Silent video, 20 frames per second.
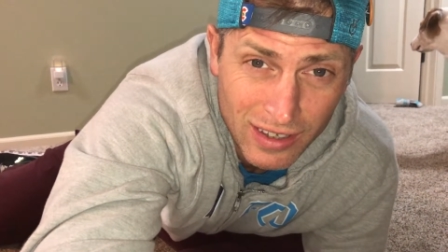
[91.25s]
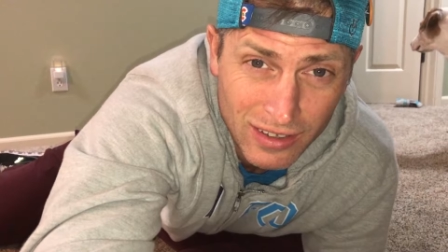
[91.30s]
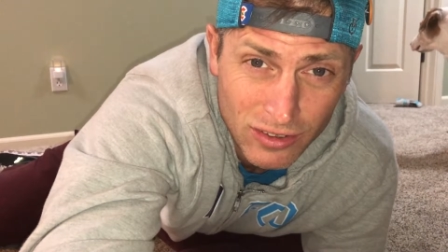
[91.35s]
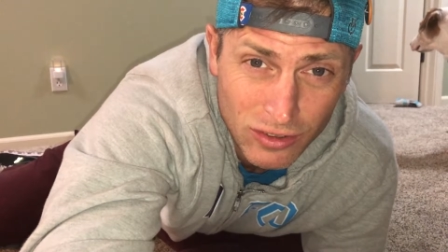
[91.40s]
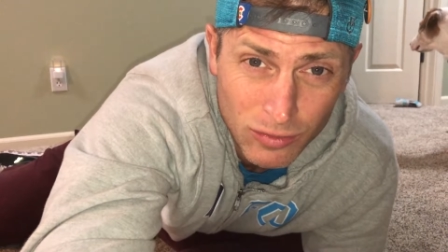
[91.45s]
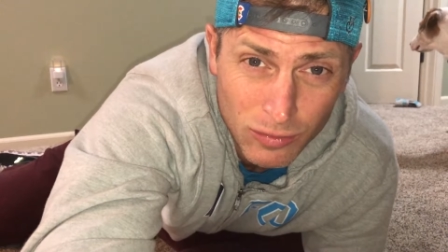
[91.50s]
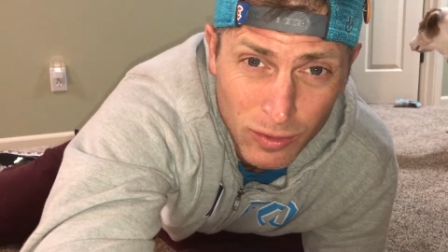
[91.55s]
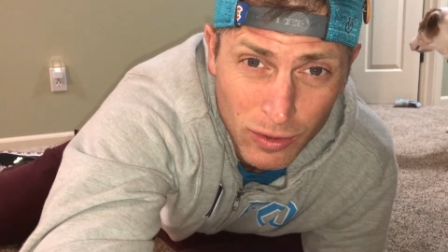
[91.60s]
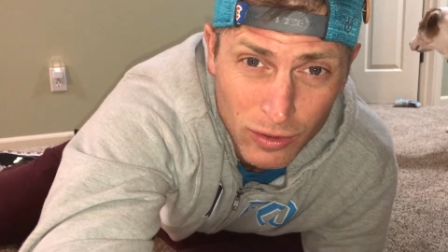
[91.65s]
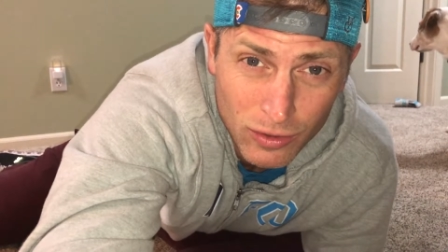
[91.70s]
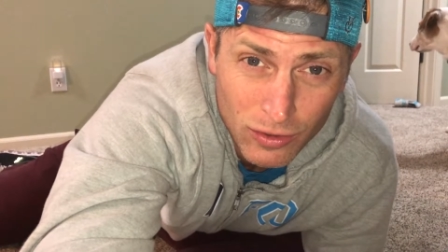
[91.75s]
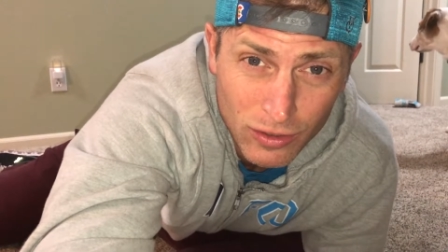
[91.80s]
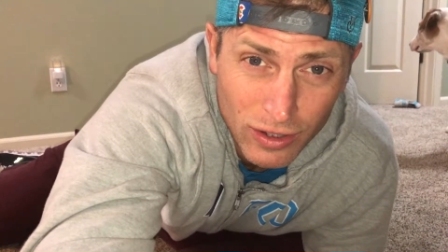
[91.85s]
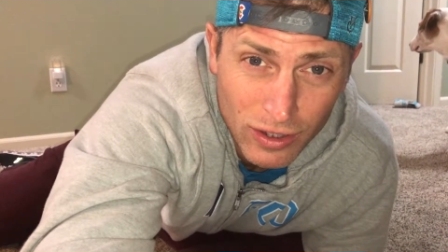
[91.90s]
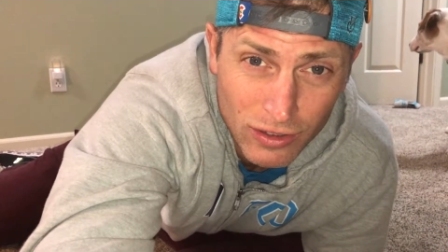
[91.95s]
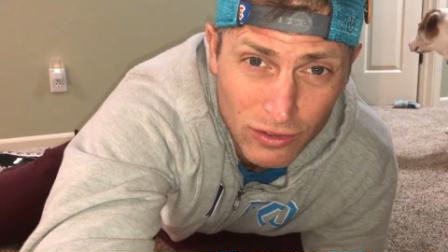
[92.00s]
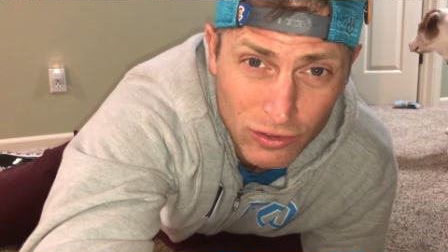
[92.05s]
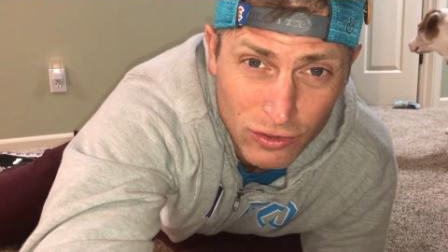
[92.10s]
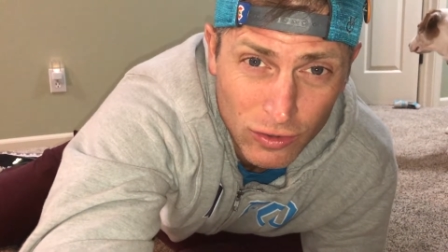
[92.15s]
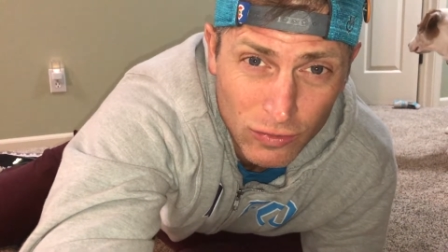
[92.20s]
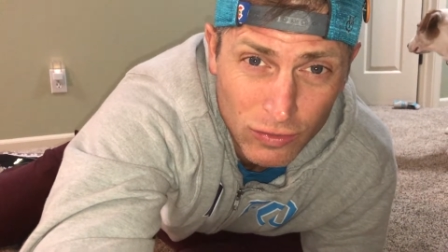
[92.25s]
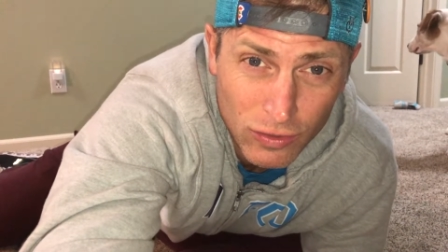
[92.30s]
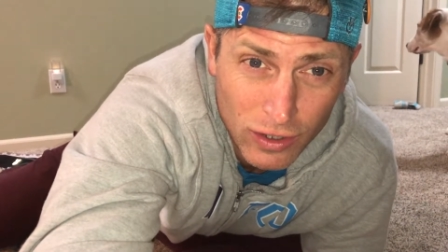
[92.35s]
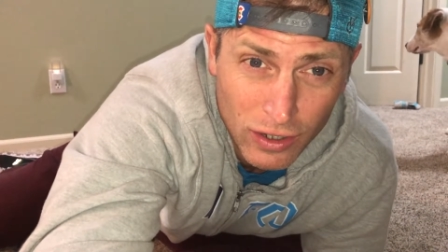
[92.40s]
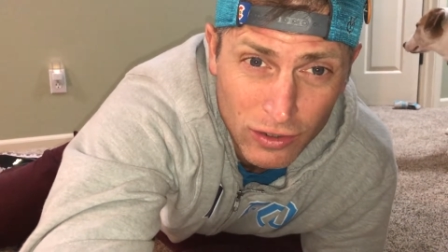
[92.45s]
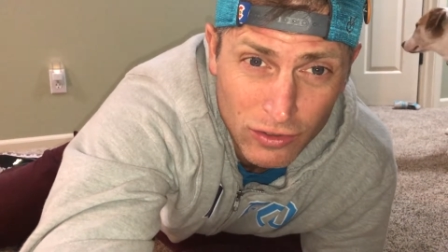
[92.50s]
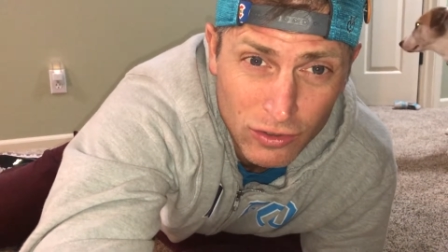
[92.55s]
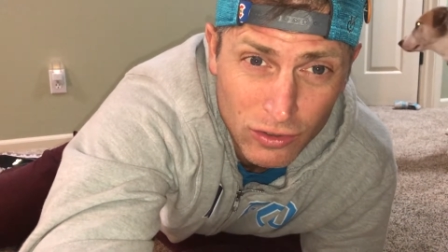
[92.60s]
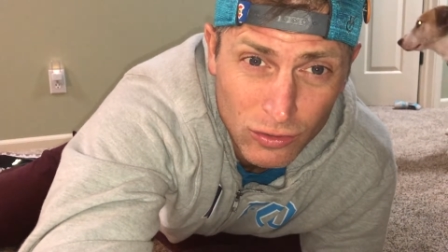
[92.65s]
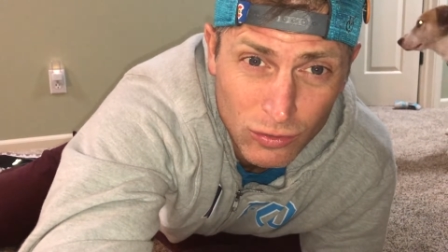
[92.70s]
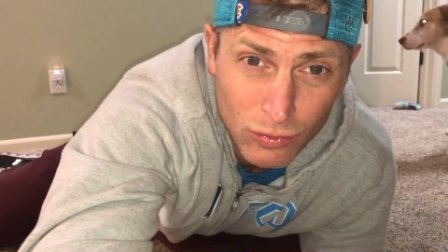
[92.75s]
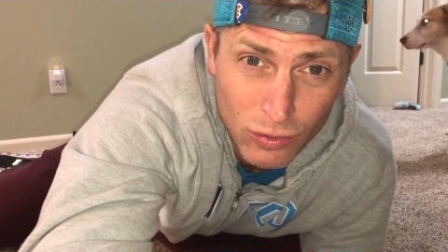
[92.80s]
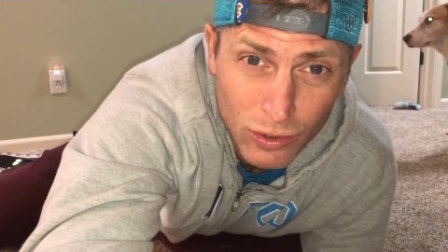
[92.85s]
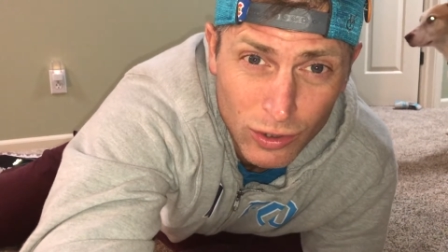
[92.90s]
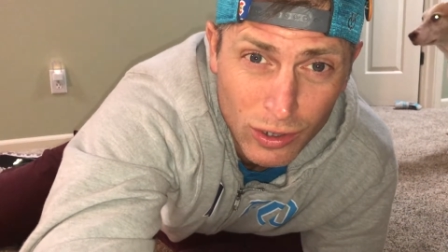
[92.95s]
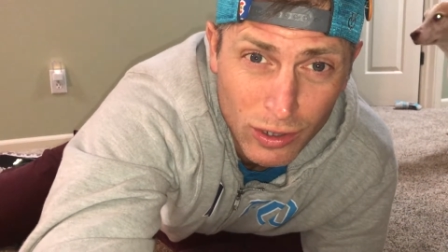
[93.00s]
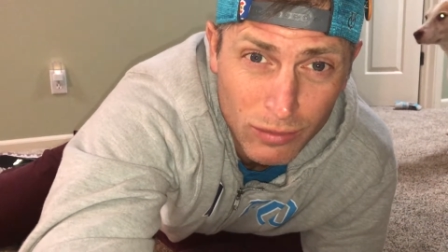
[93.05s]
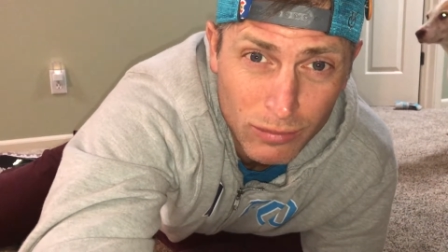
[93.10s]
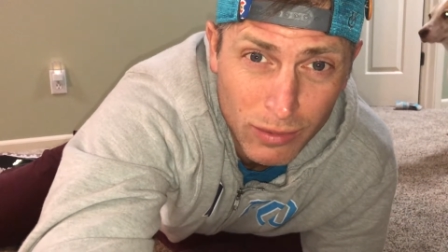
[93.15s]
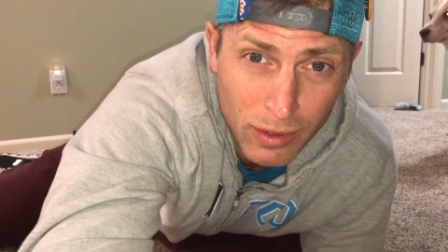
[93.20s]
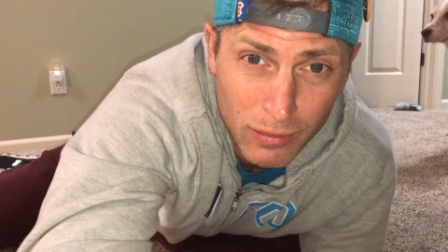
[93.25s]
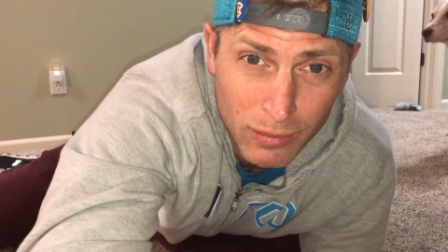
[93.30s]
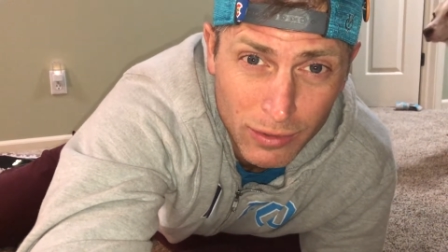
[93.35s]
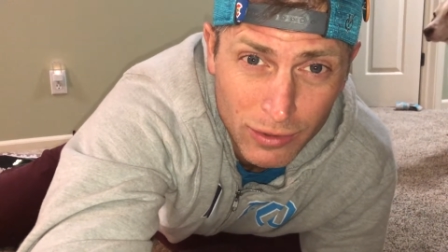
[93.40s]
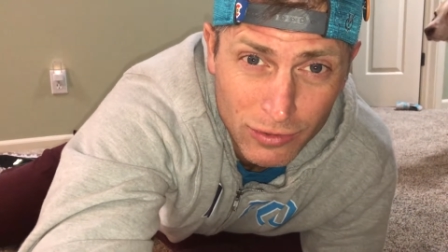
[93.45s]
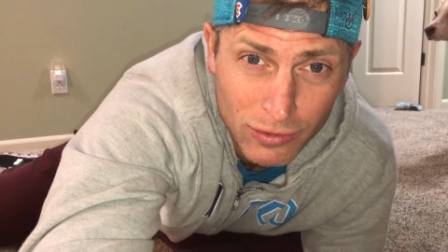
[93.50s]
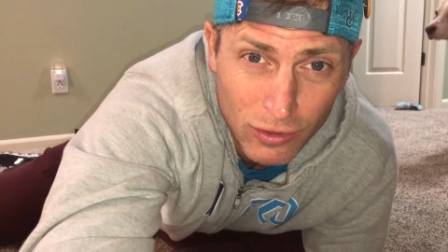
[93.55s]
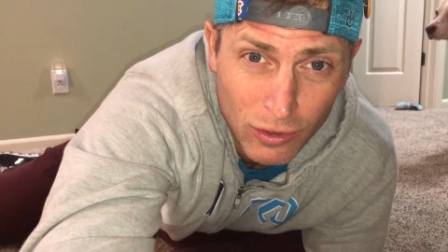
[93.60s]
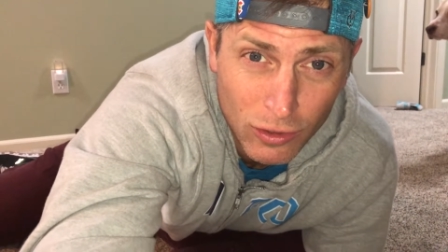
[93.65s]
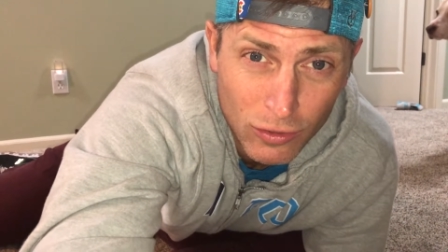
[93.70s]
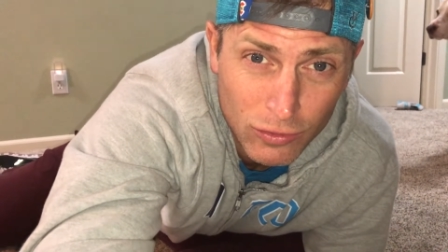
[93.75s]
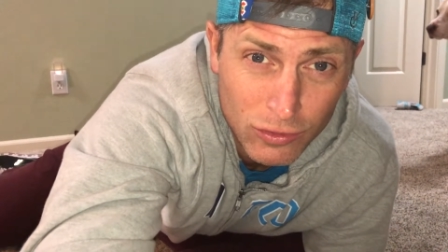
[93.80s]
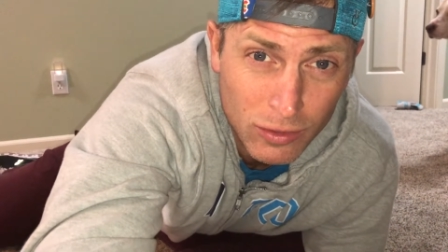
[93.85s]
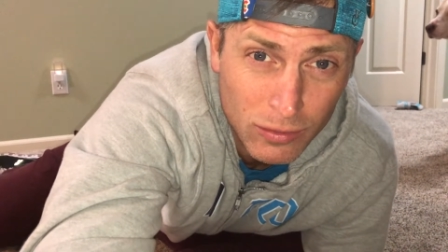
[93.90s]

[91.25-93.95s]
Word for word: and some other like stuff that I just need to work on by myself.